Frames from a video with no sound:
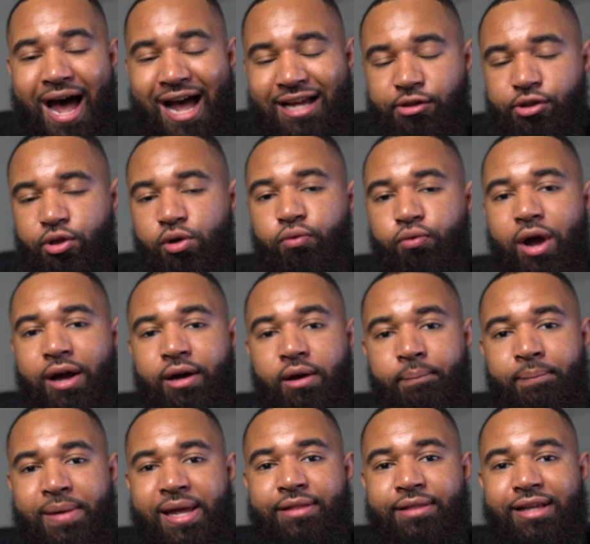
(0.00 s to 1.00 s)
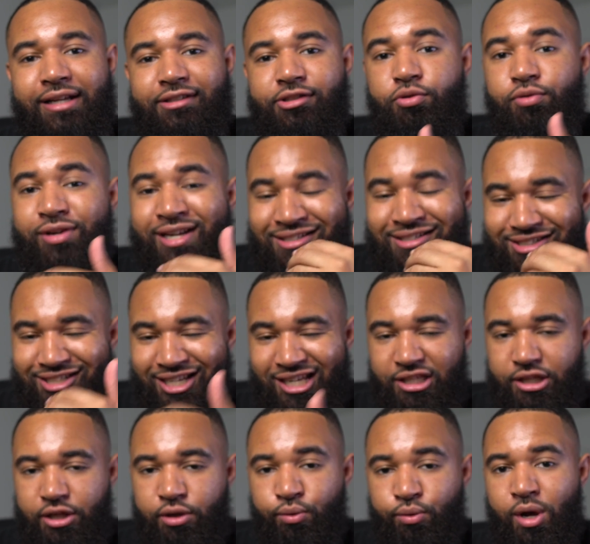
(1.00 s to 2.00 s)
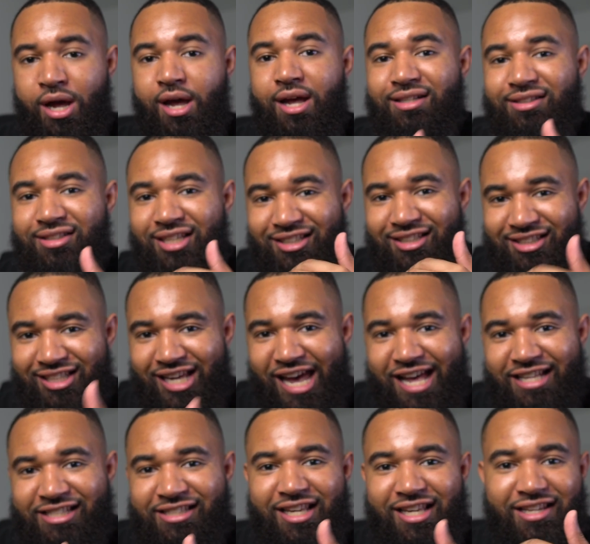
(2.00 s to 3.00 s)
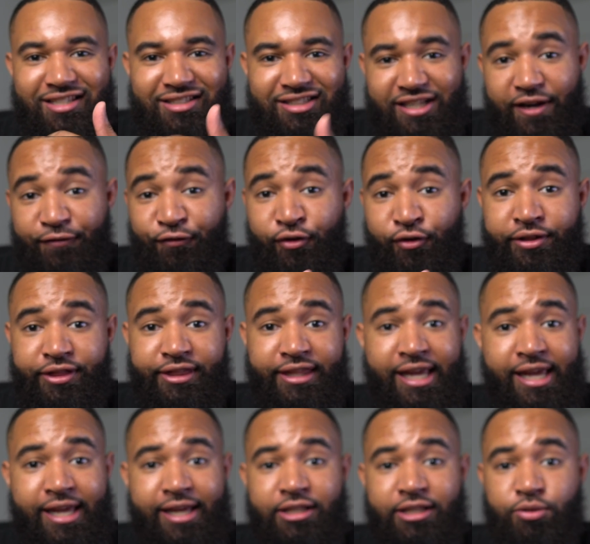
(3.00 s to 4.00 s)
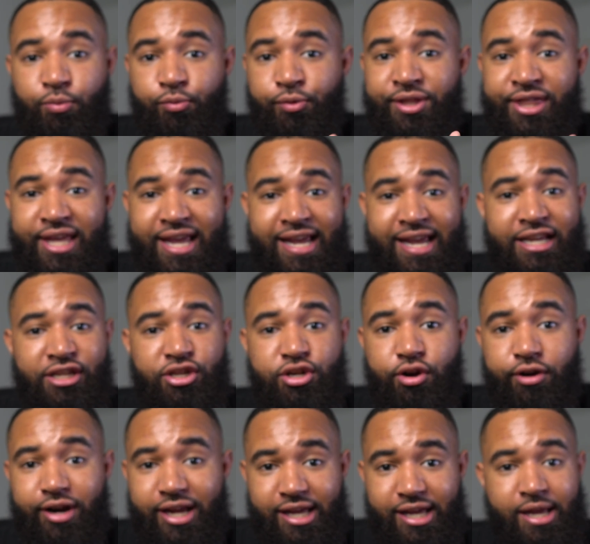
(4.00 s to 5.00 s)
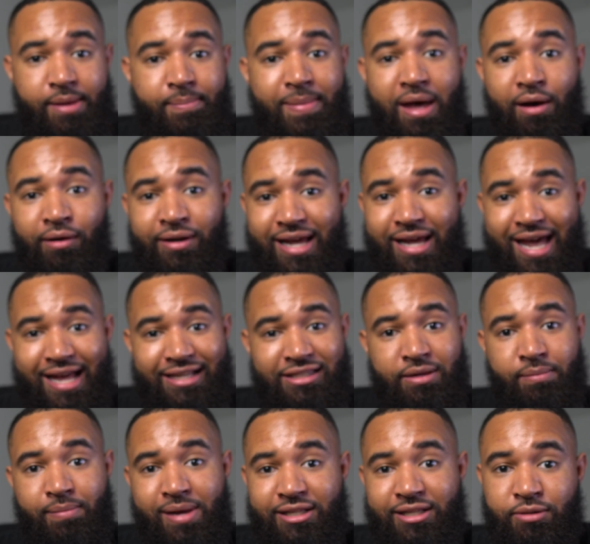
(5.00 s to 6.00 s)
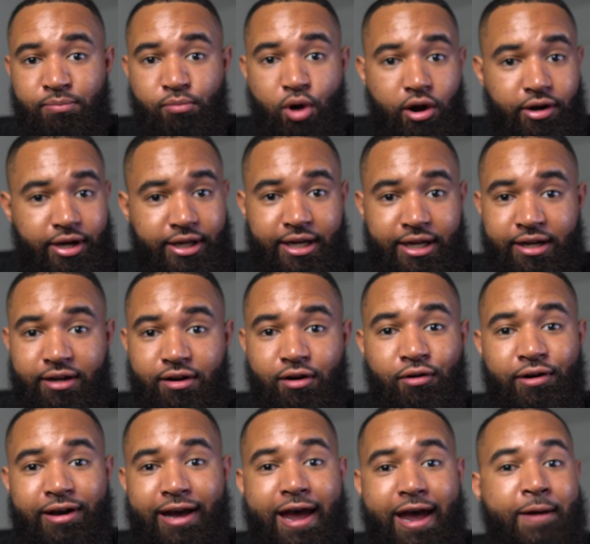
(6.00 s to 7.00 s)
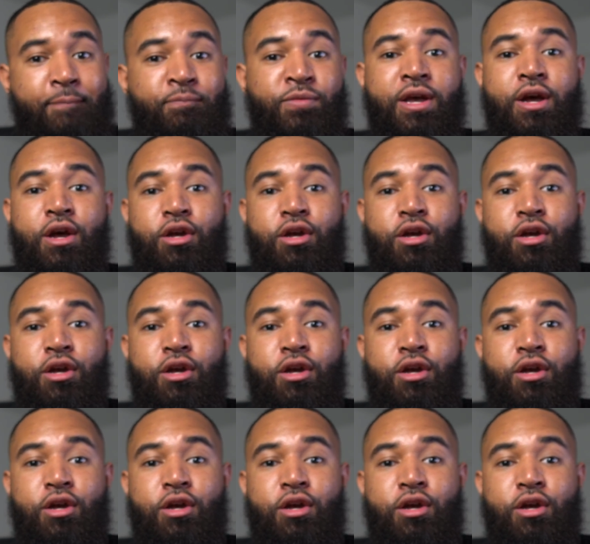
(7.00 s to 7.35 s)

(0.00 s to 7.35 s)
I do recommend that you continue to test different things within your email and S M S marketing, okay?